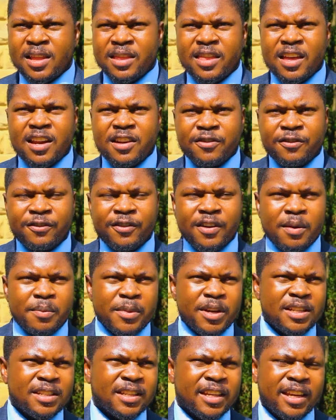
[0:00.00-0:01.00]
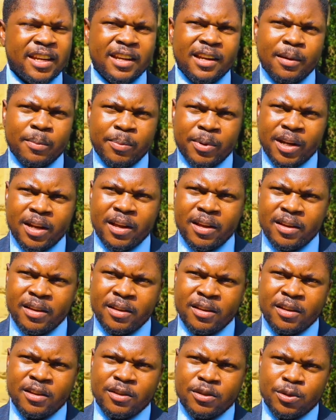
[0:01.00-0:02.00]
that farmers can apply
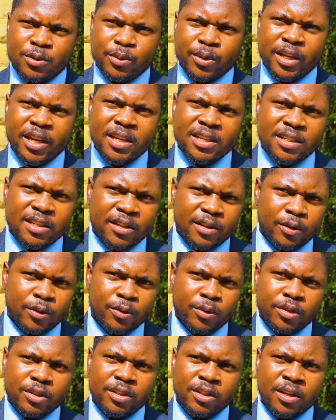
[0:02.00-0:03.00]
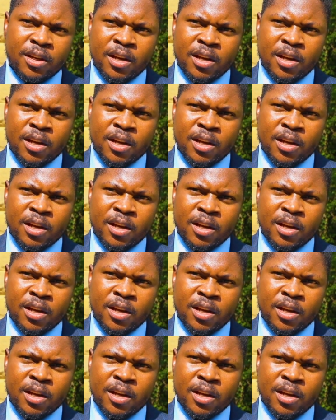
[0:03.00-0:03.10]
to get a good